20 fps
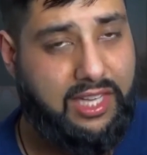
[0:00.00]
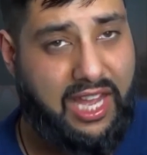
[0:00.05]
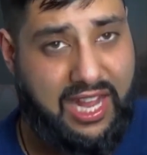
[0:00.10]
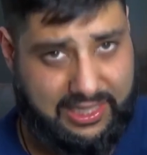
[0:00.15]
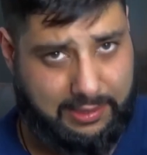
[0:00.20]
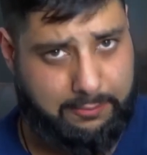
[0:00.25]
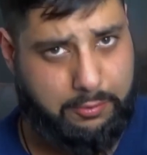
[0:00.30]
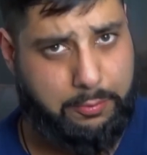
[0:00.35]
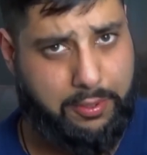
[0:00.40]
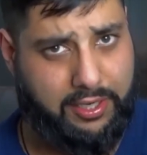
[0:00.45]

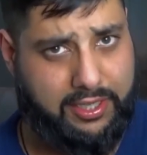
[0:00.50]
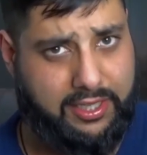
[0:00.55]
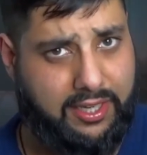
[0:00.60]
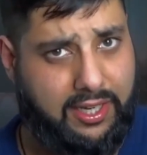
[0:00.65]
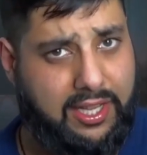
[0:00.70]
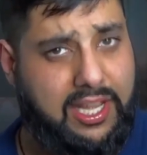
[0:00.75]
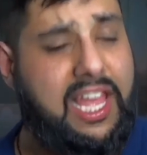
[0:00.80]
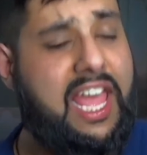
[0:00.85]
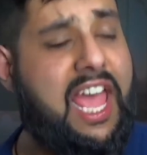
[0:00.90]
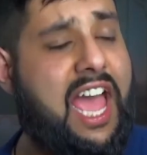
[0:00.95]
at Abu
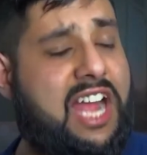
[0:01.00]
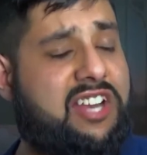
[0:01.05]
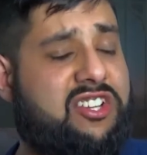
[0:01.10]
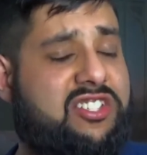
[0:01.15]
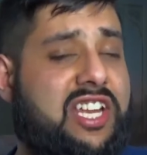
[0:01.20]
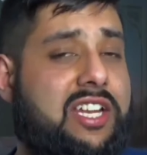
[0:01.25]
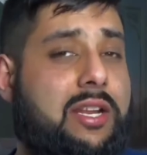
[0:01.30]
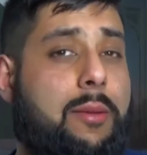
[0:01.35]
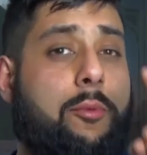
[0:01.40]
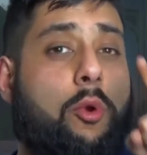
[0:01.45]
Bakr and she
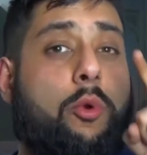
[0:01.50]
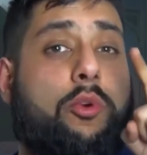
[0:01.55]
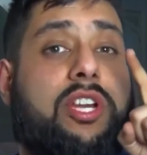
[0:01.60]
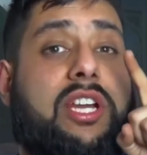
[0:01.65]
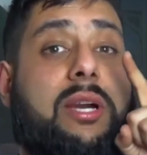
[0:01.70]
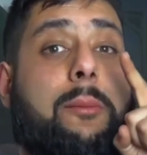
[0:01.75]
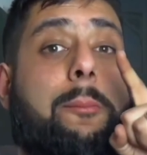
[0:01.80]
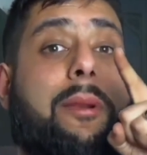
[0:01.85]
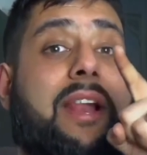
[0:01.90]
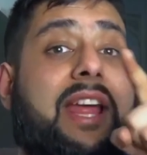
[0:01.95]
said, "I'm going to
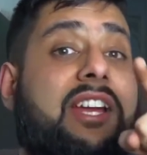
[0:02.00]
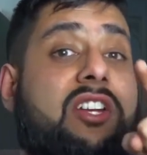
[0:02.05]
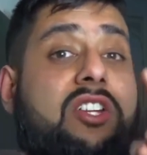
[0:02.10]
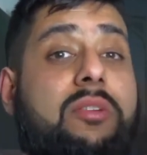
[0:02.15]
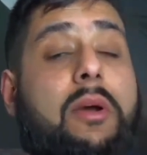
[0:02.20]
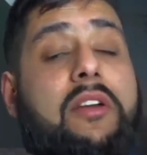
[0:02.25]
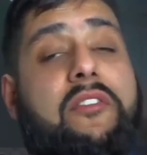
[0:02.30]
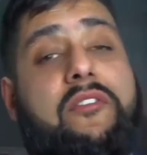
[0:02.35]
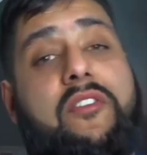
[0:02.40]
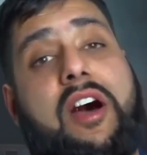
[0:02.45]
complain to
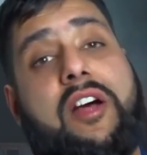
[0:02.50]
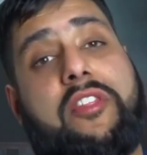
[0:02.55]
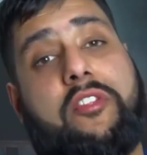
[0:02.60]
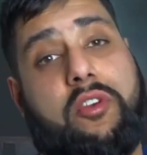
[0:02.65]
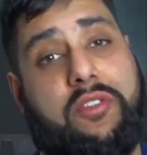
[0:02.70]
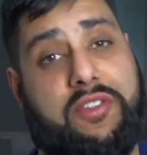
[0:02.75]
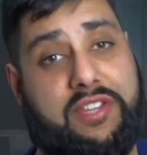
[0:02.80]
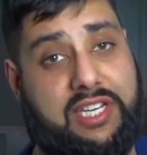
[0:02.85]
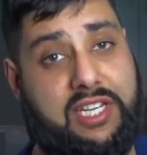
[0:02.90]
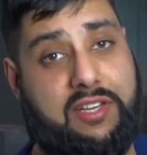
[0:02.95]
my father
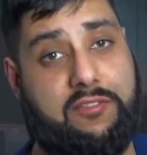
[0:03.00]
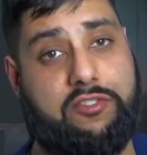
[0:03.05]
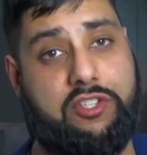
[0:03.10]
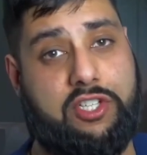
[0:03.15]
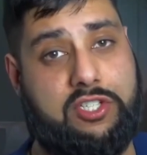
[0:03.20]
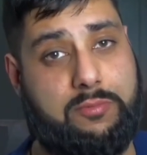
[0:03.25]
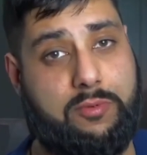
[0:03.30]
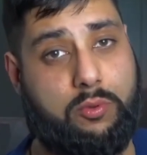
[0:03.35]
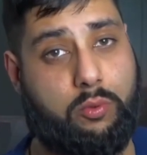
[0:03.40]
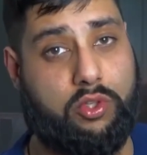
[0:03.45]
on the day of
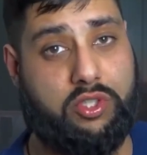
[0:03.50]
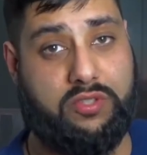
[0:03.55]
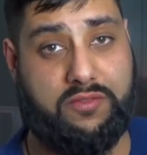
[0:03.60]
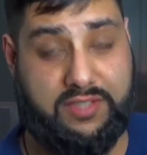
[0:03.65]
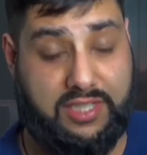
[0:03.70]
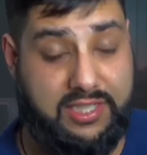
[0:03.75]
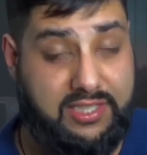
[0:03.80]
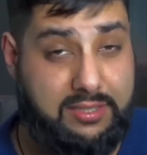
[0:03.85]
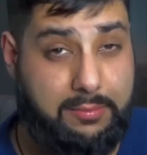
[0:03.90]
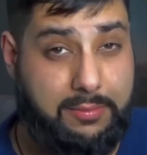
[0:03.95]
judgment what you've
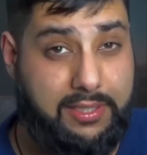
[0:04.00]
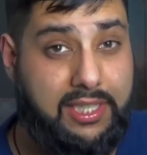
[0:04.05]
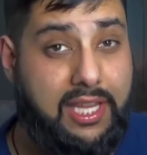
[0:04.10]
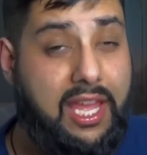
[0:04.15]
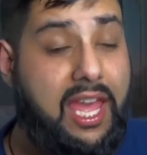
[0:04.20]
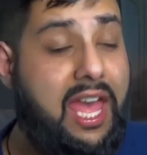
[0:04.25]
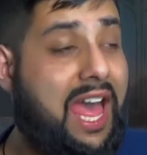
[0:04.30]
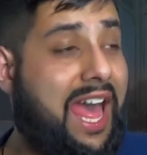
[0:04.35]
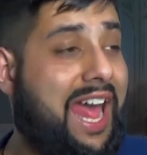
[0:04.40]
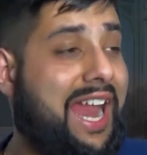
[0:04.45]
done to me,
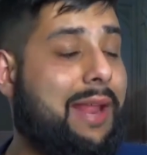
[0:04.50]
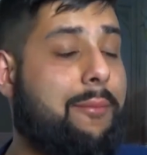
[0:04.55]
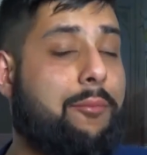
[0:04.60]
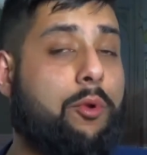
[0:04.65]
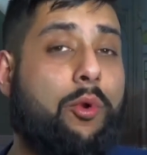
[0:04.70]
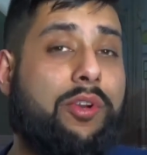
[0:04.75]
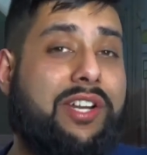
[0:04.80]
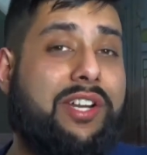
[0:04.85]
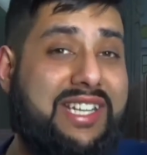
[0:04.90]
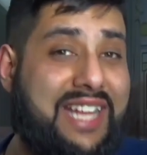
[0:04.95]
and I'm
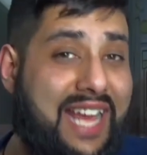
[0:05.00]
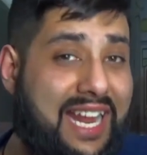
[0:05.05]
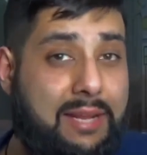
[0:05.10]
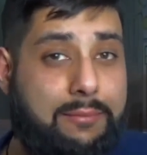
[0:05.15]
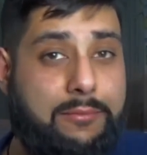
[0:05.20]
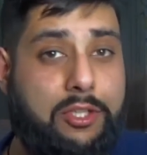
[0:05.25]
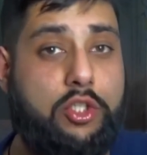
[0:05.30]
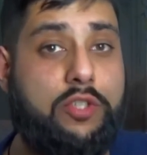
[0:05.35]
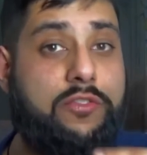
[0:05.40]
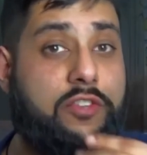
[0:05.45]
going to tell him
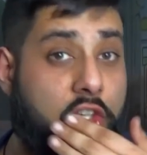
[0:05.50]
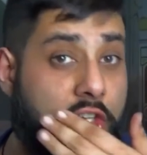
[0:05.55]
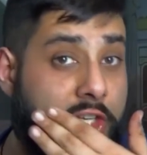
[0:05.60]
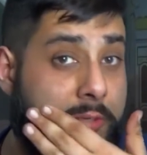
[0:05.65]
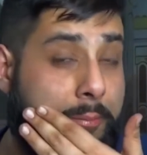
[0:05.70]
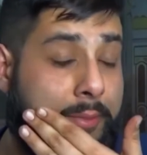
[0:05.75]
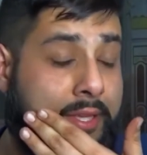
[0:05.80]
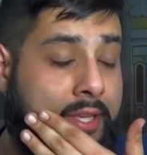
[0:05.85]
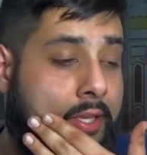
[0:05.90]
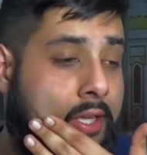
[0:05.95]
that you've
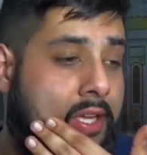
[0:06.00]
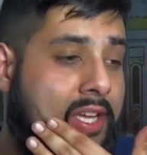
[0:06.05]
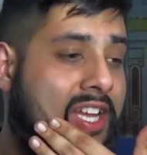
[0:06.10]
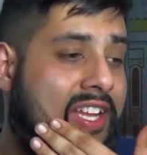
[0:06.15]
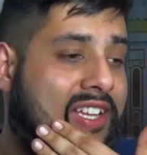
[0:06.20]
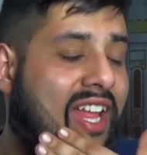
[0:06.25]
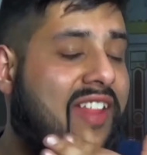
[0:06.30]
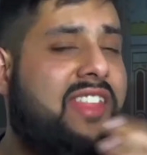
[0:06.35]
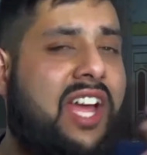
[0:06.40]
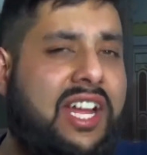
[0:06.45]
hurt me."
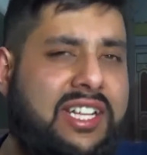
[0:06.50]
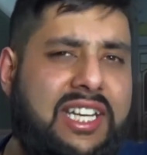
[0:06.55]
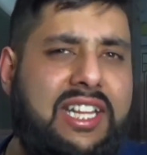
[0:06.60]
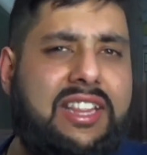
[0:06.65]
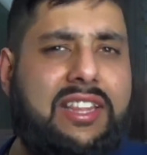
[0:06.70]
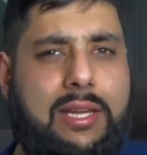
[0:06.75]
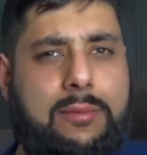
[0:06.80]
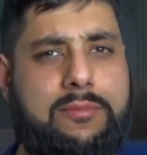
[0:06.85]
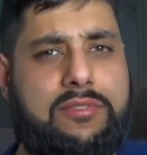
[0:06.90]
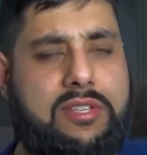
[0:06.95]
Then the
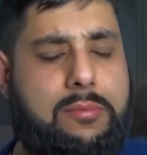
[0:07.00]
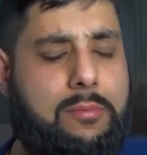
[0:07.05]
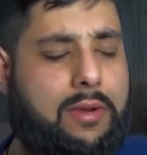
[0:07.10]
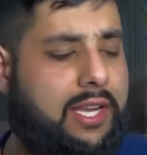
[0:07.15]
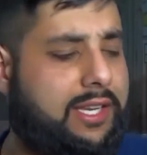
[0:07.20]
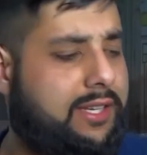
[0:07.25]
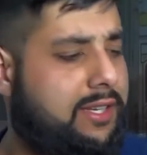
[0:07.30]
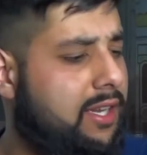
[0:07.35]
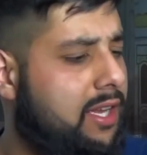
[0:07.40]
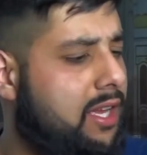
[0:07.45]
hadith comes to
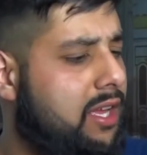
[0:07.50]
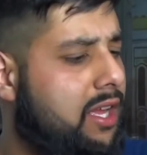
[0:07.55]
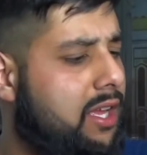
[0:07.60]
mind.